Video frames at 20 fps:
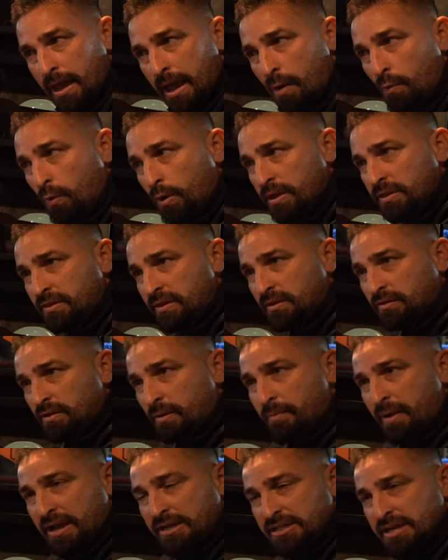And one of the things
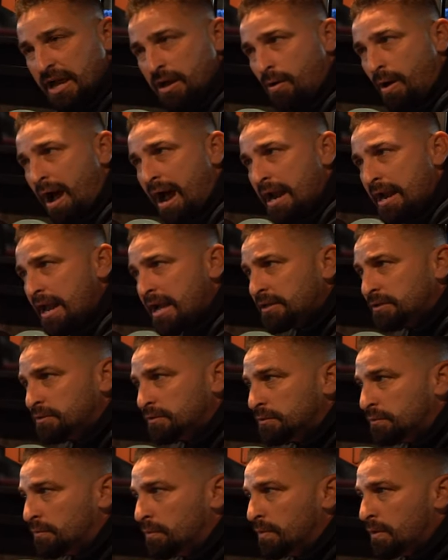on my channel, I like
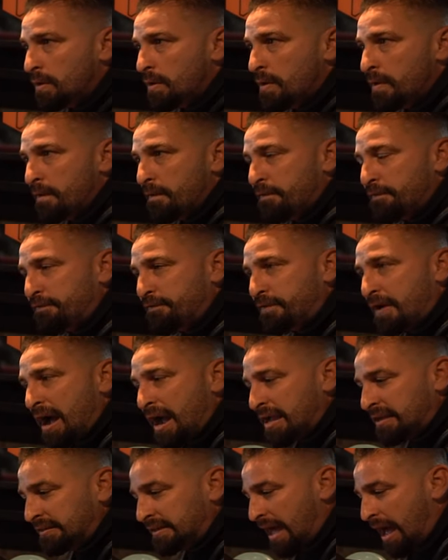to
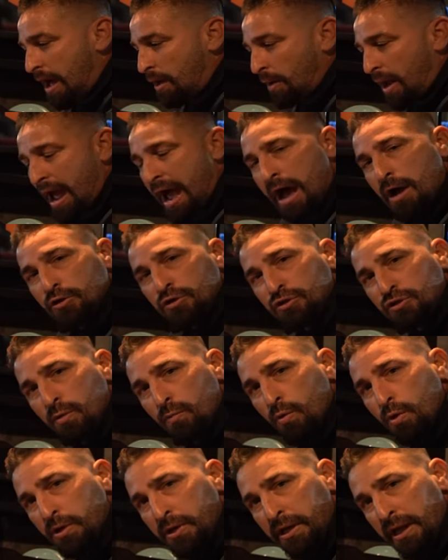find out how
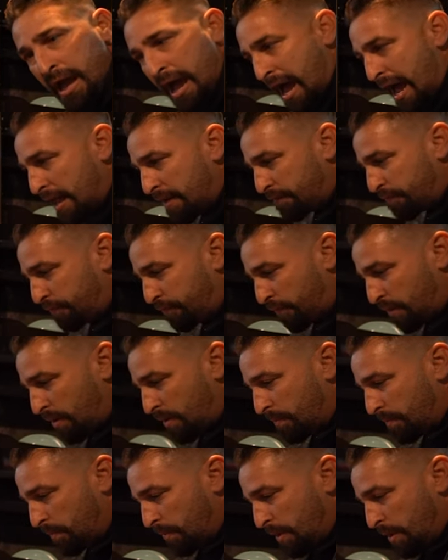someone got
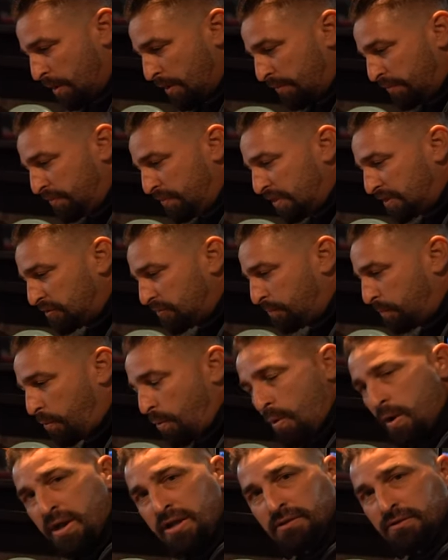from this
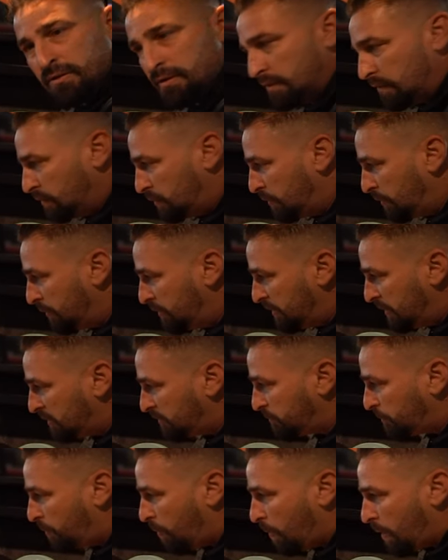point to
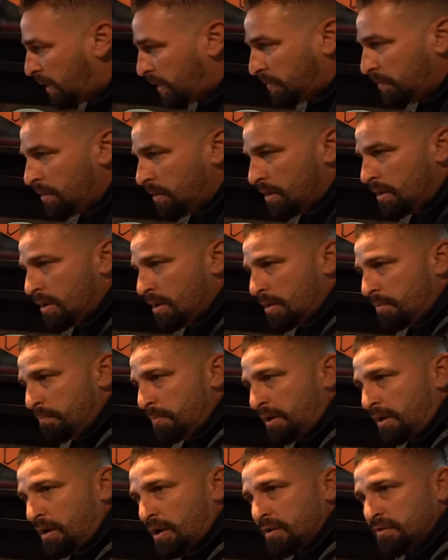this point
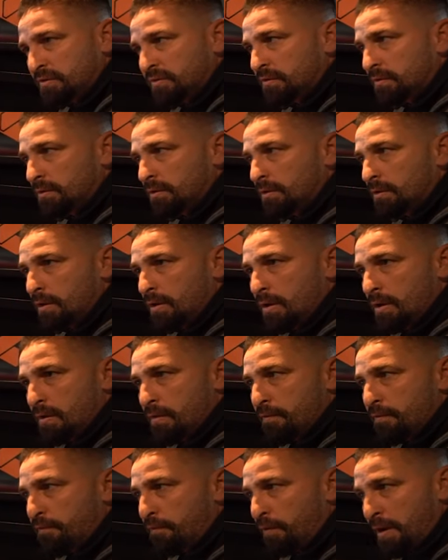because
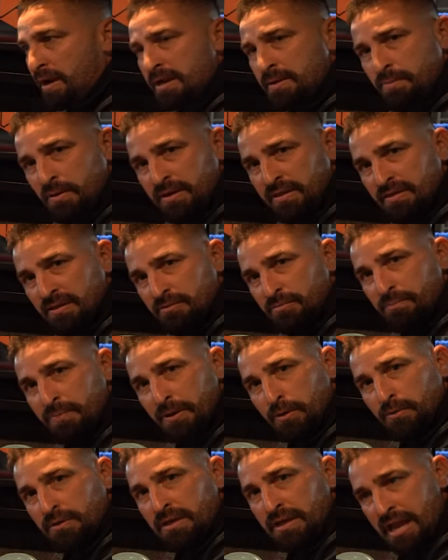for anybody that's
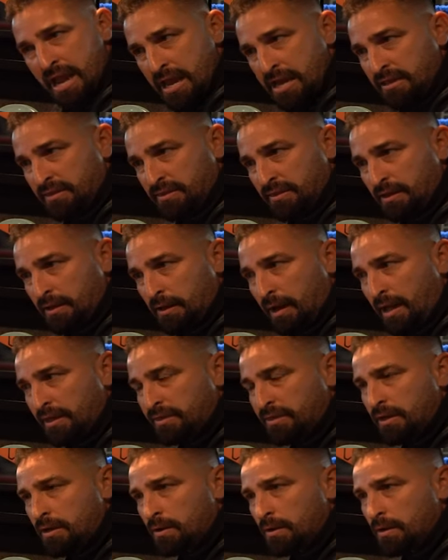building anything, I
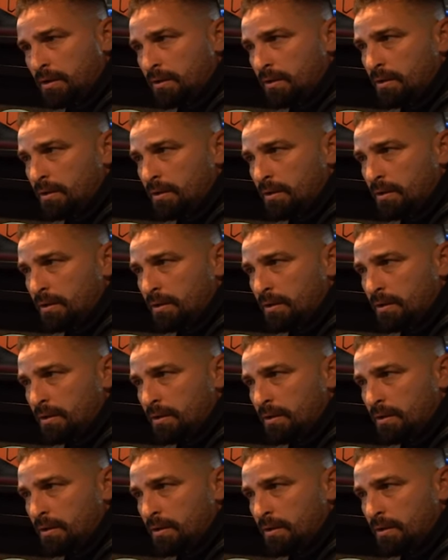think